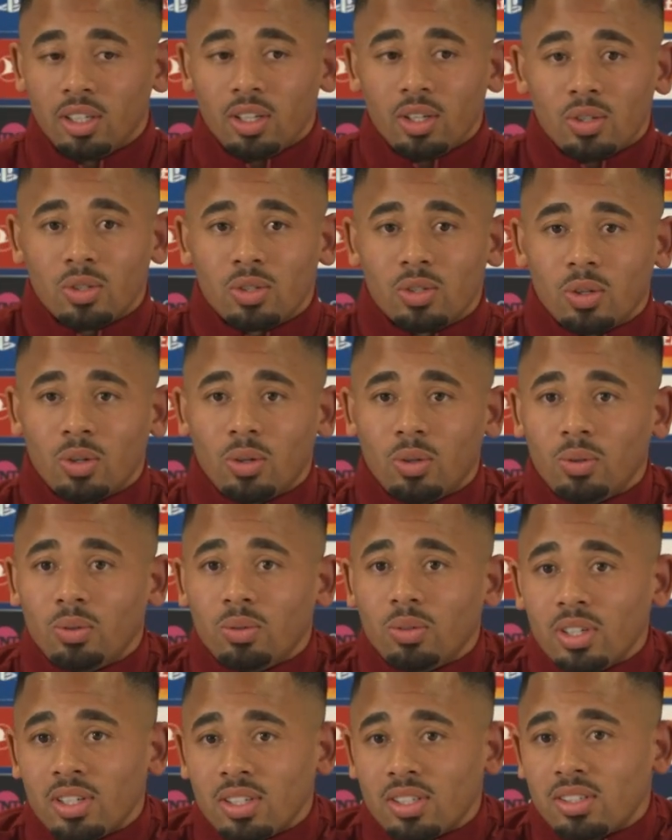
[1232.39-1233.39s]
So
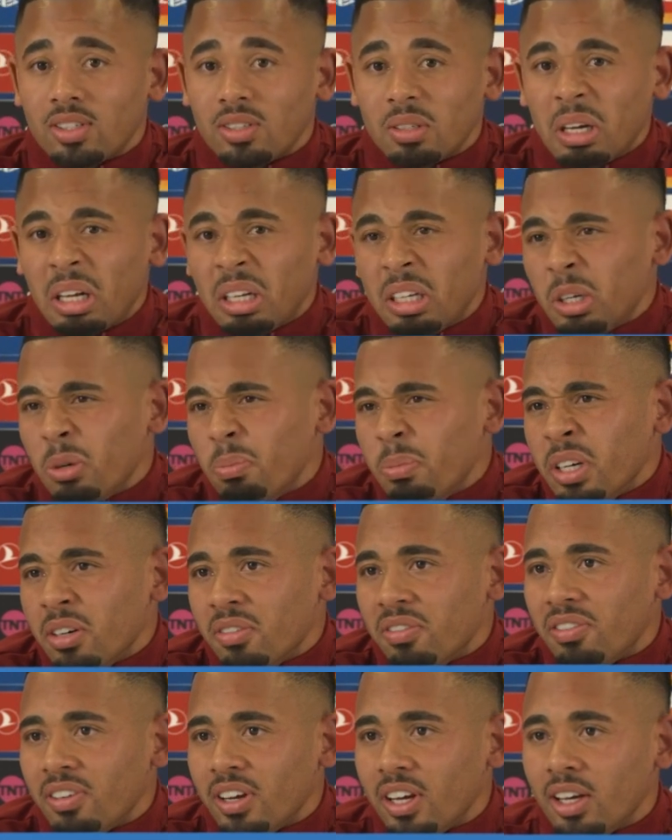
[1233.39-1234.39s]
it's a little bit
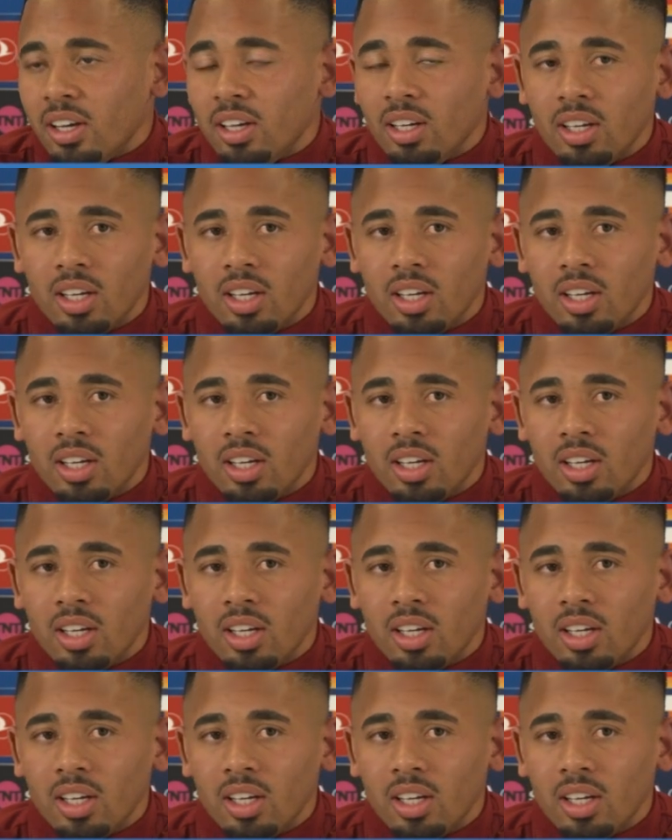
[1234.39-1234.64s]
unfair.